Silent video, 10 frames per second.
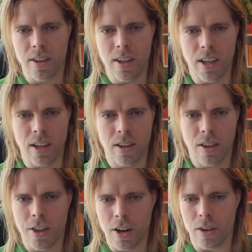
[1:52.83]
The
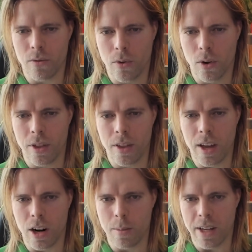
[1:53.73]
third and fourth,
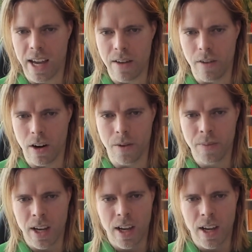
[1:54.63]
they are a bit heavier.